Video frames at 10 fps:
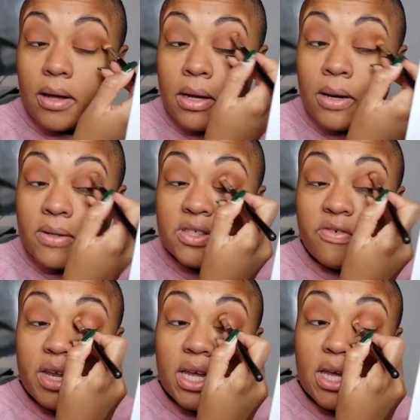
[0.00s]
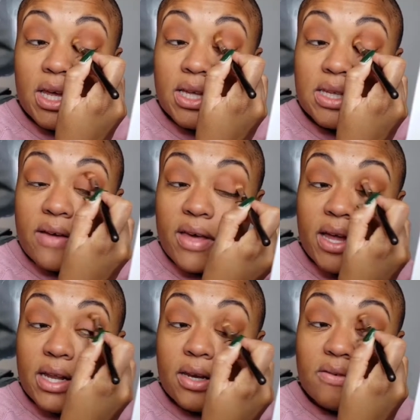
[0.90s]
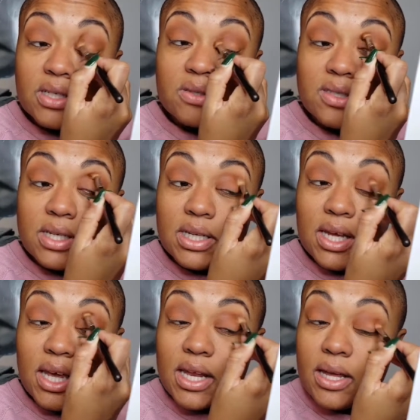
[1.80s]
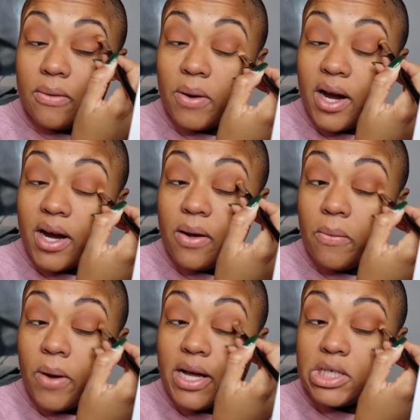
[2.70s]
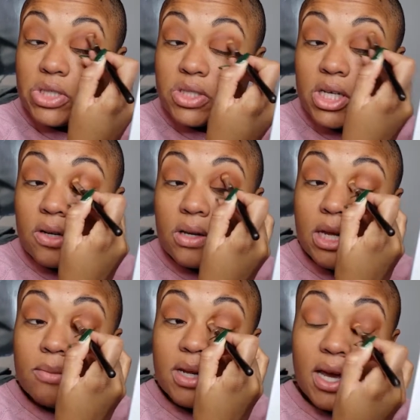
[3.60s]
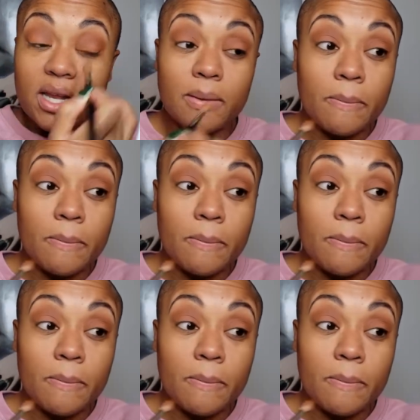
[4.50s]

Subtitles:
You know what's funny is I've had individuals say, Diana, why is your channel named Diana?